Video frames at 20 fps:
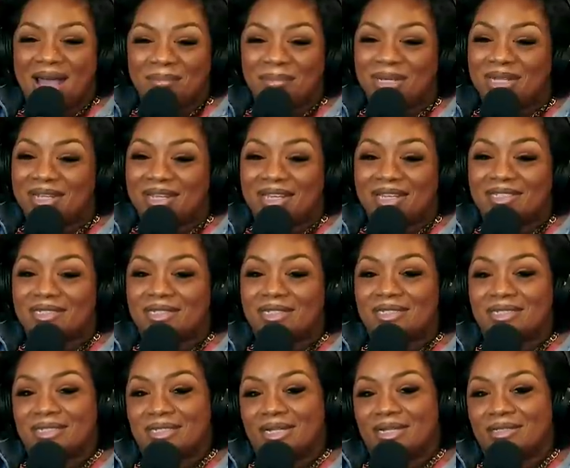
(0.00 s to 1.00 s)
I mean, it's,
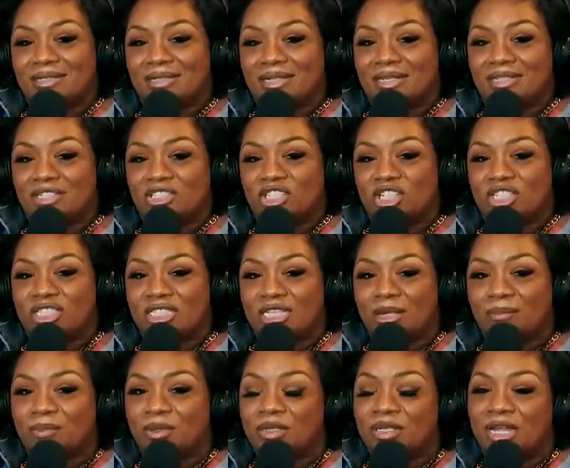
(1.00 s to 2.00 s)
it's, it's it's just
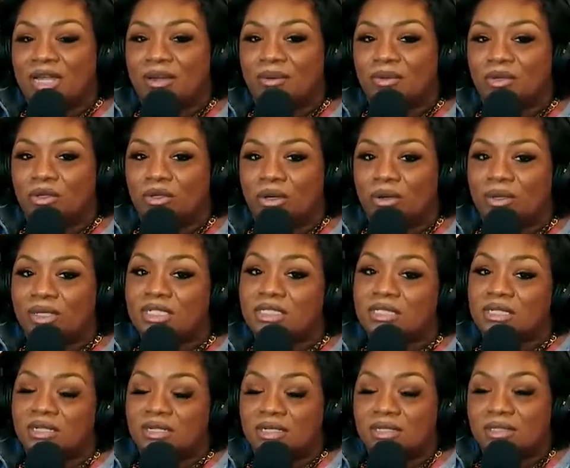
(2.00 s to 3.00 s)
something that you know
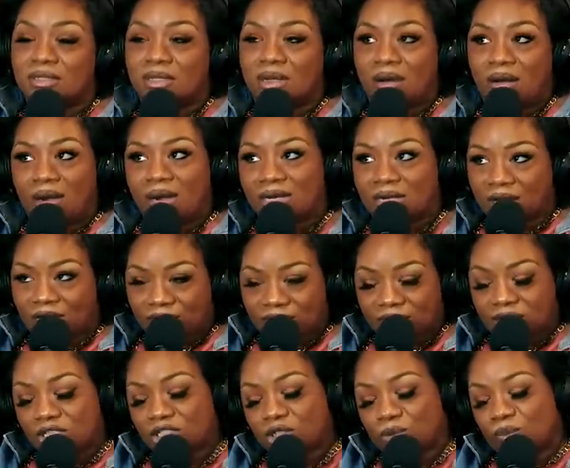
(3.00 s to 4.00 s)
it's it's hard
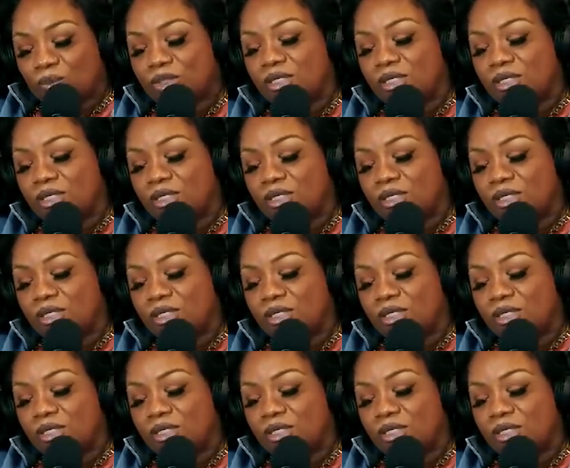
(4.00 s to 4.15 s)
conversation.